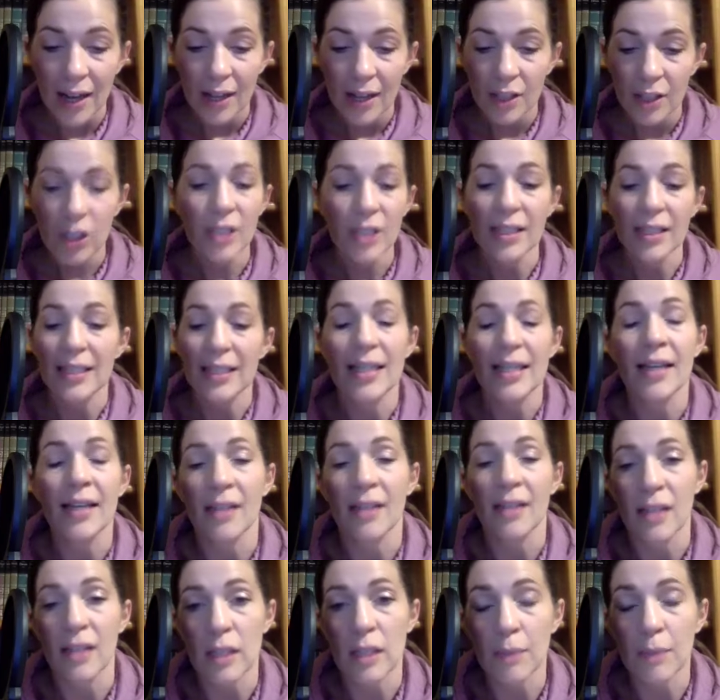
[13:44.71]
she doesn't say
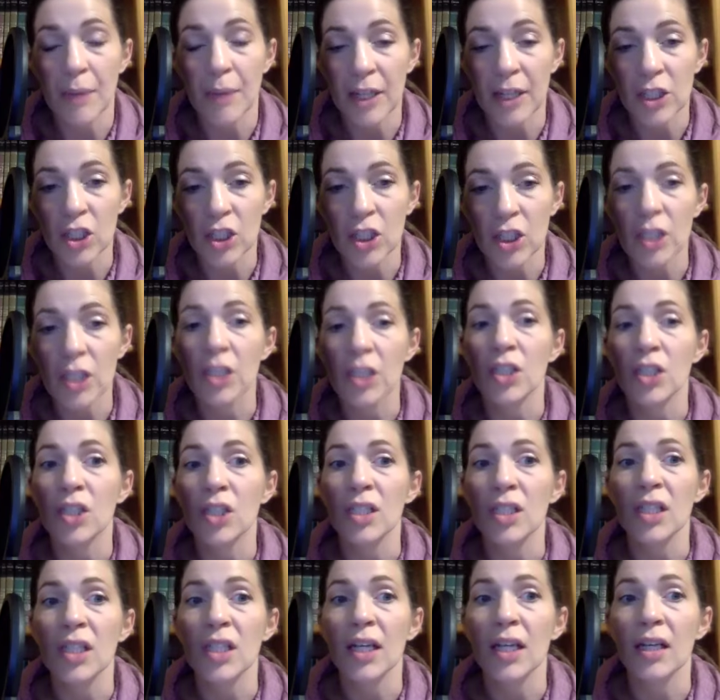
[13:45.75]
this, but she's
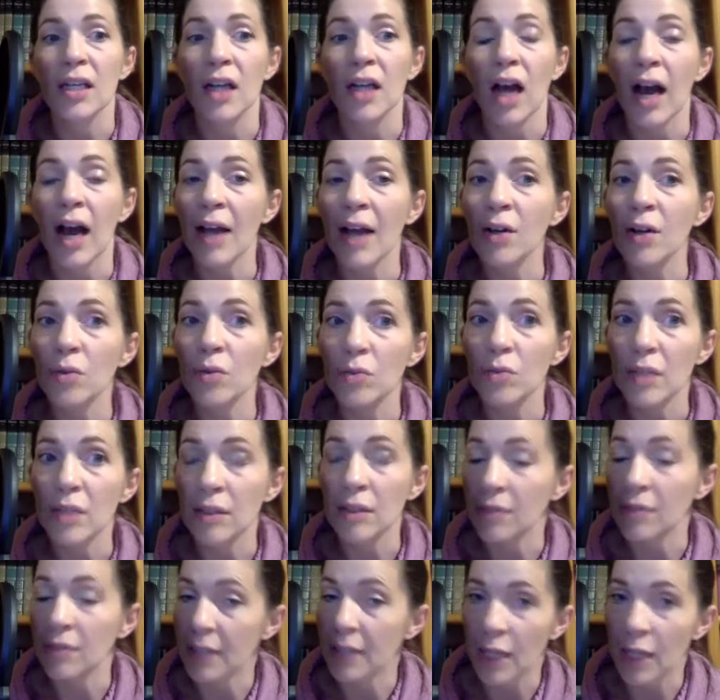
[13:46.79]
just like, I don't
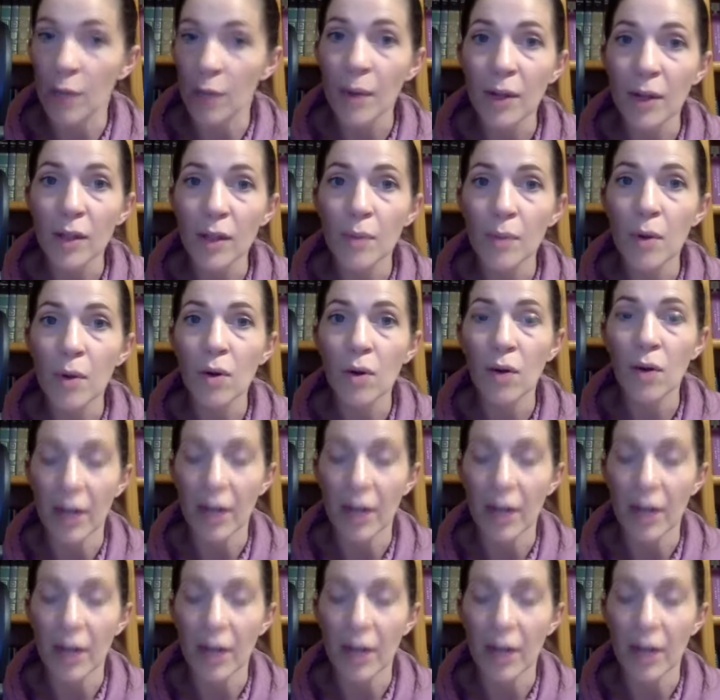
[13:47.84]
even care about a kimono.